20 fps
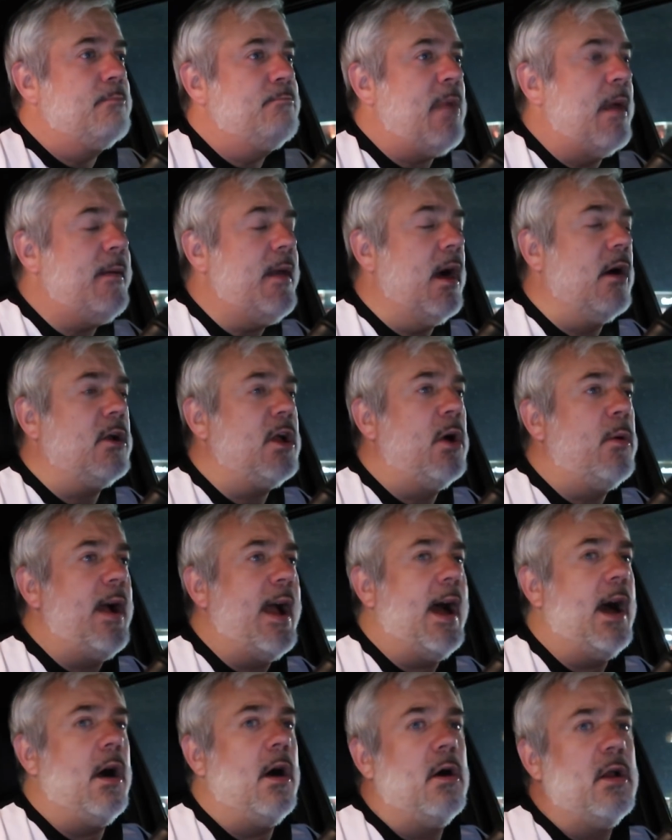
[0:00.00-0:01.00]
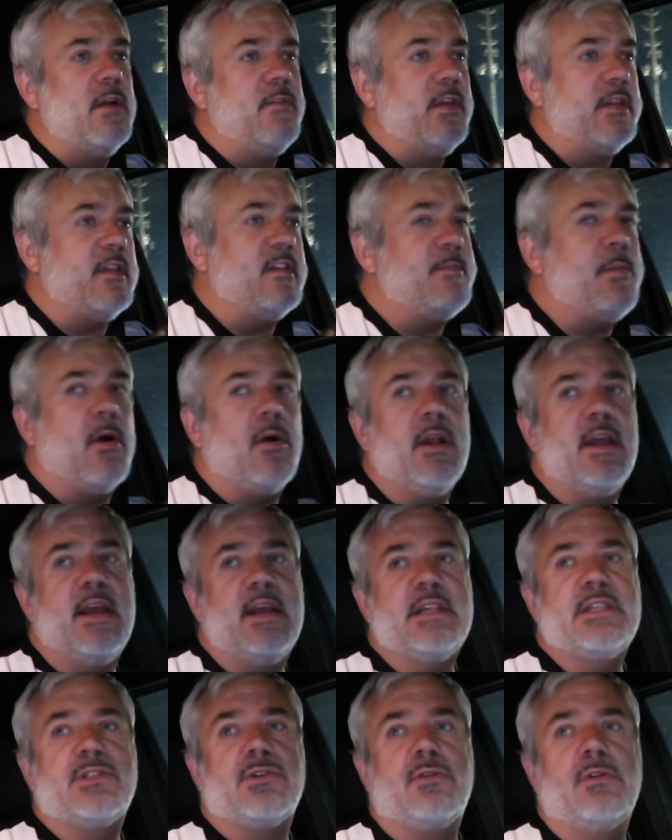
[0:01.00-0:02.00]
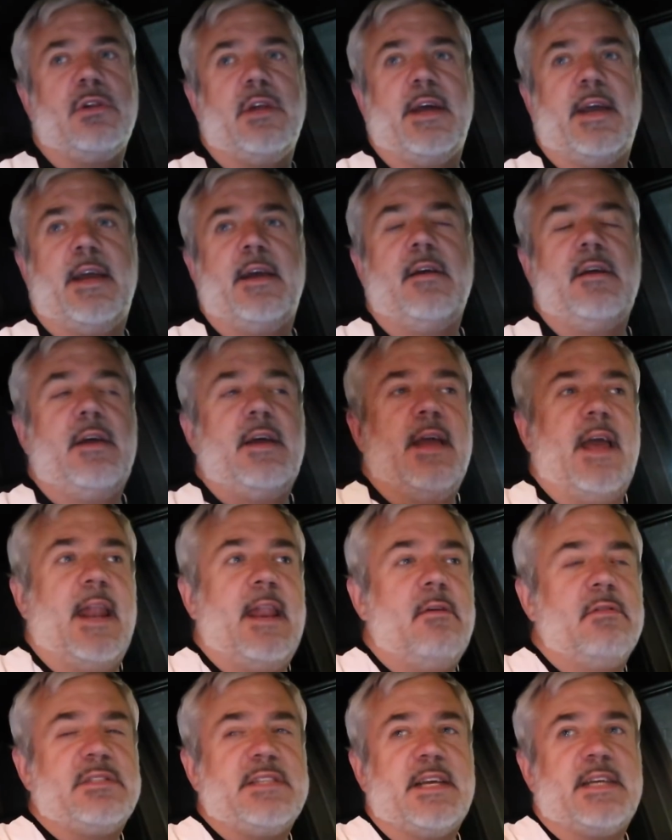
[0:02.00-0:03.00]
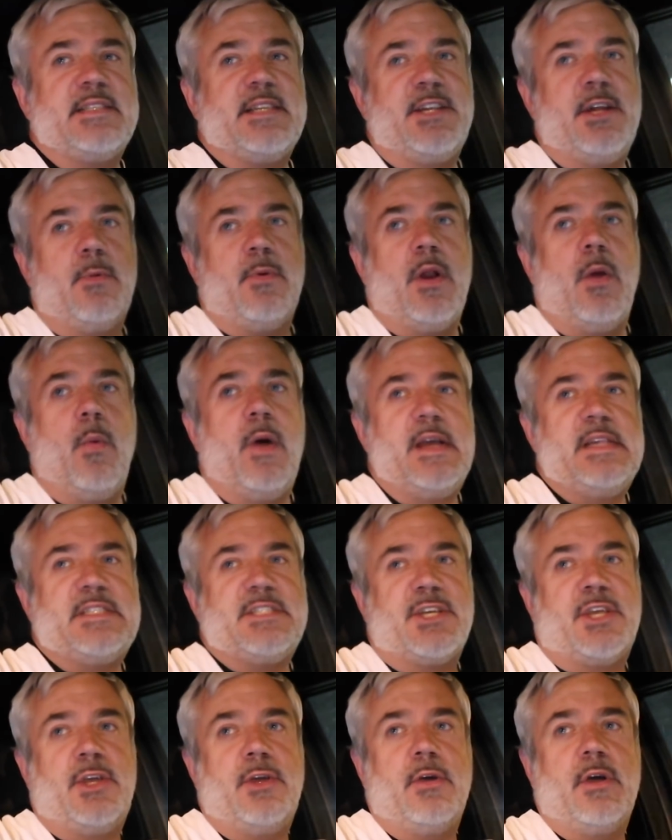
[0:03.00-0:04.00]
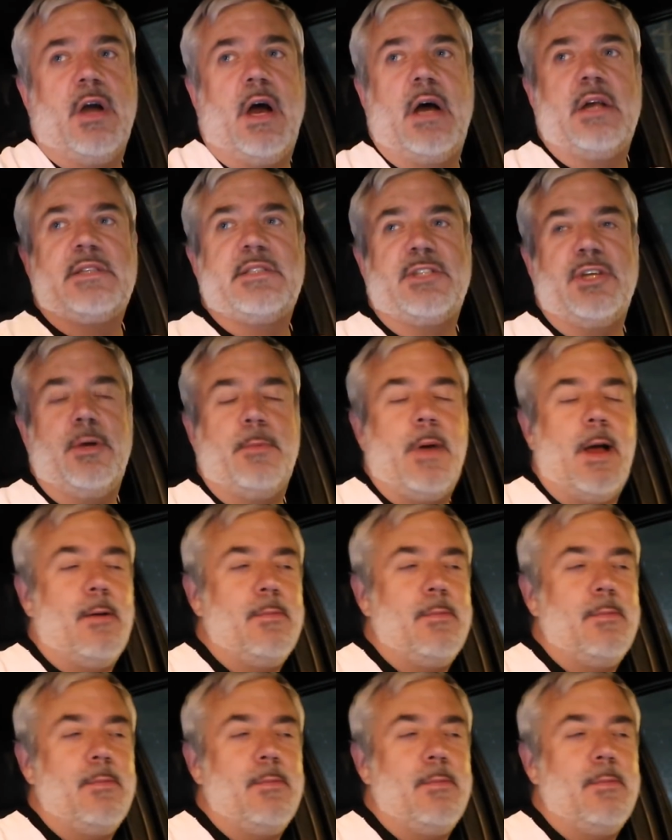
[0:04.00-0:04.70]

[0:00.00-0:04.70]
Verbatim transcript: maybe I'll go out if like this party ends early. And he was like, because I don't want to waste a cute costume.